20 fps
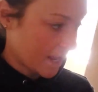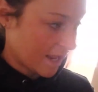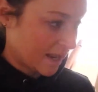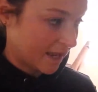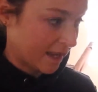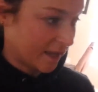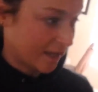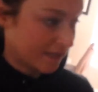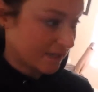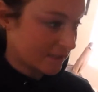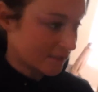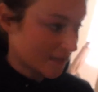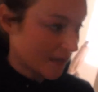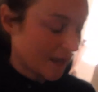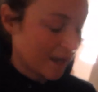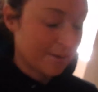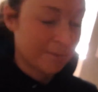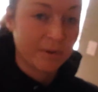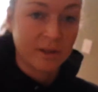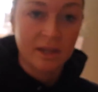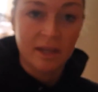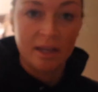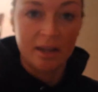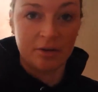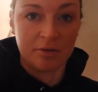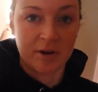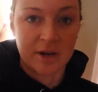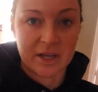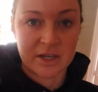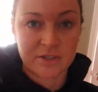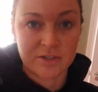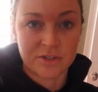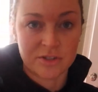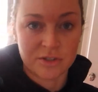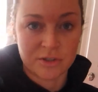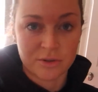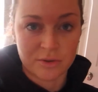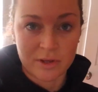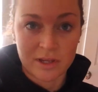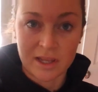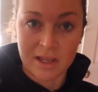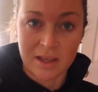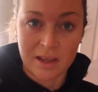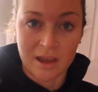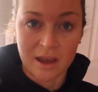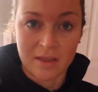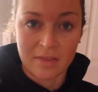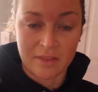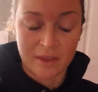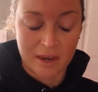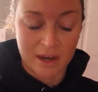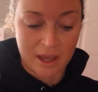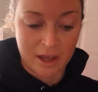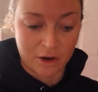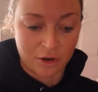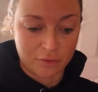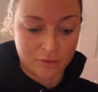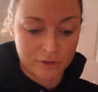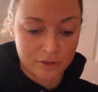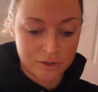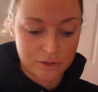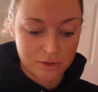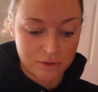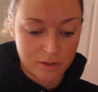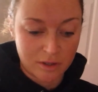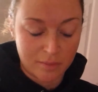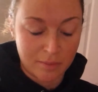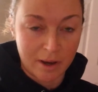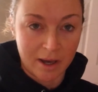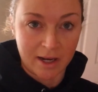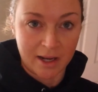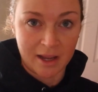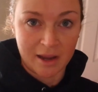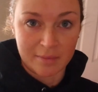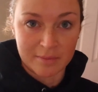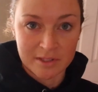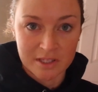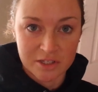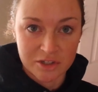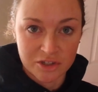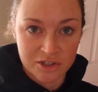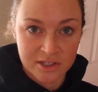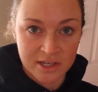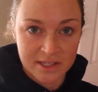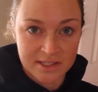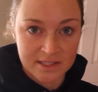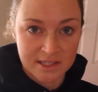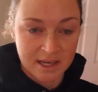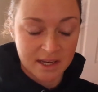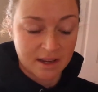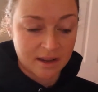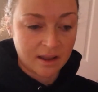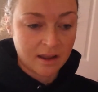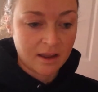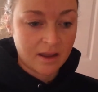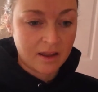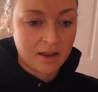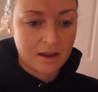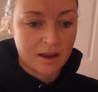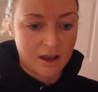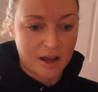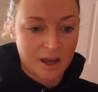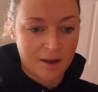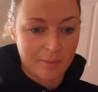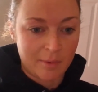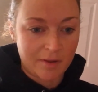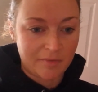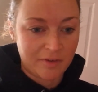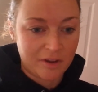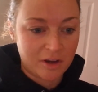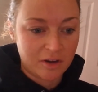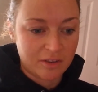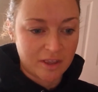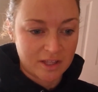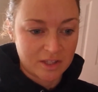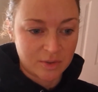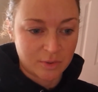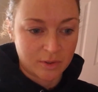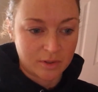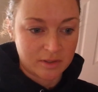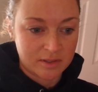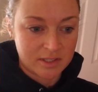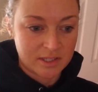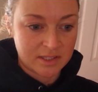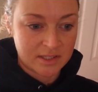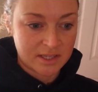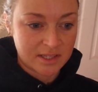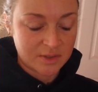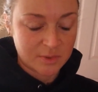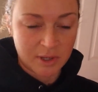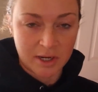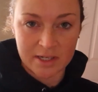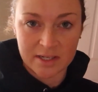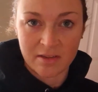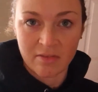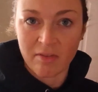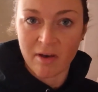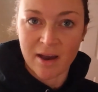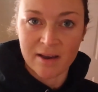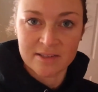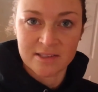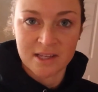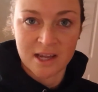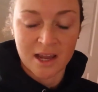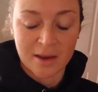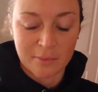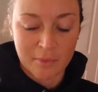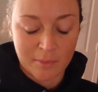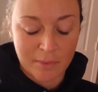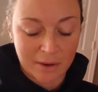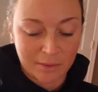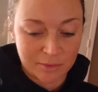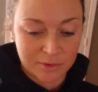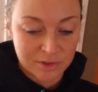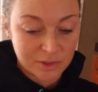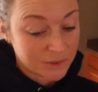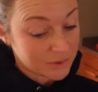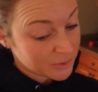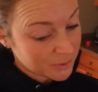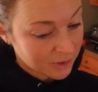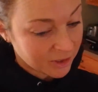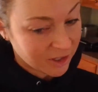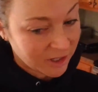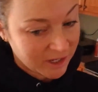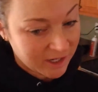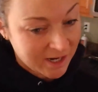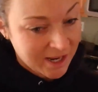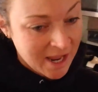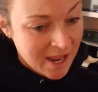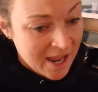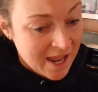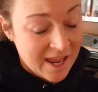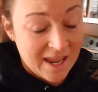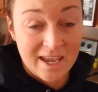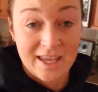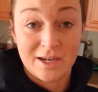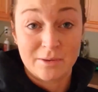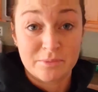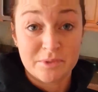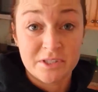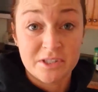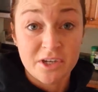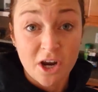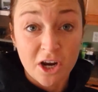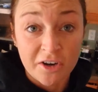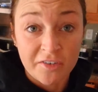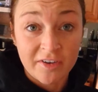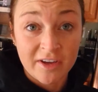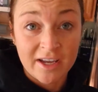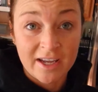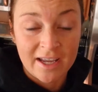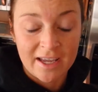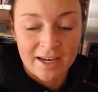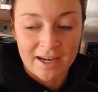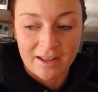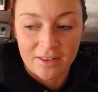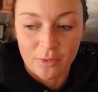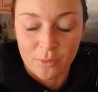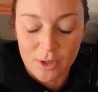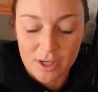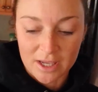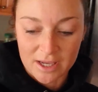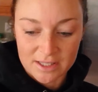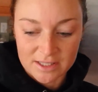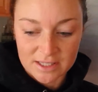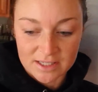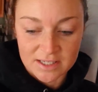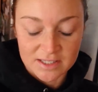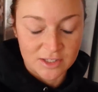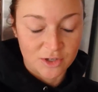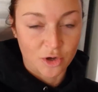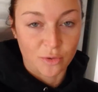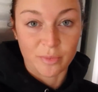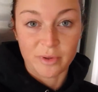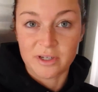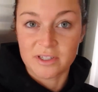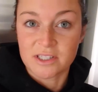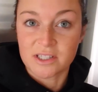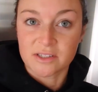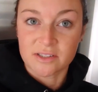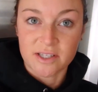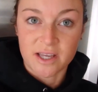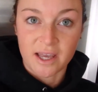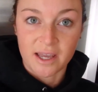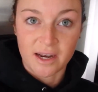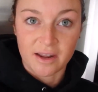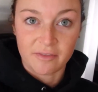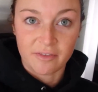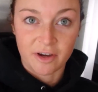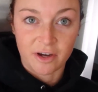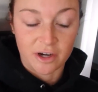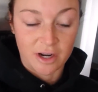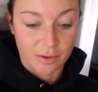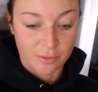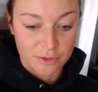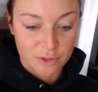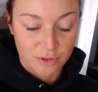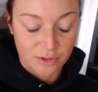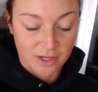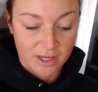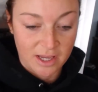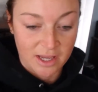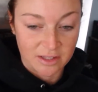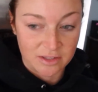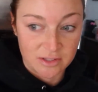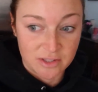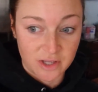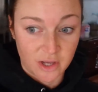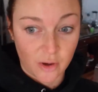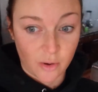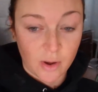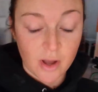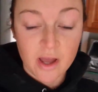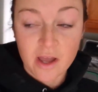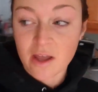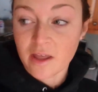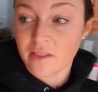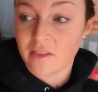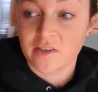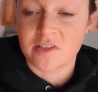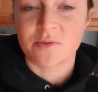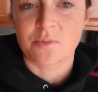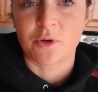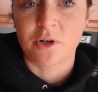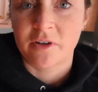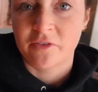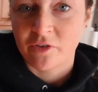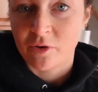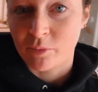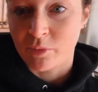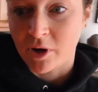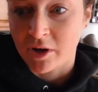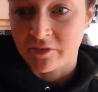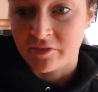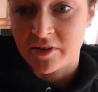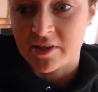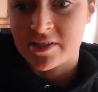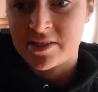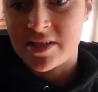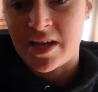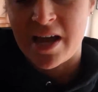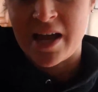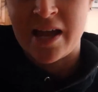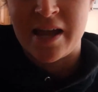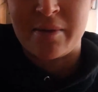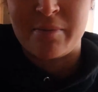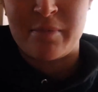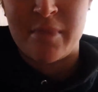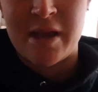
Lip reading: and I'm getting ready to eat and then head over to the body composition testing. I figured since that's what I did last time and my results were good, and I'm starving, and on the weekends it doesn't open until 10, I figured I would do it again. So this morning for breakfast I am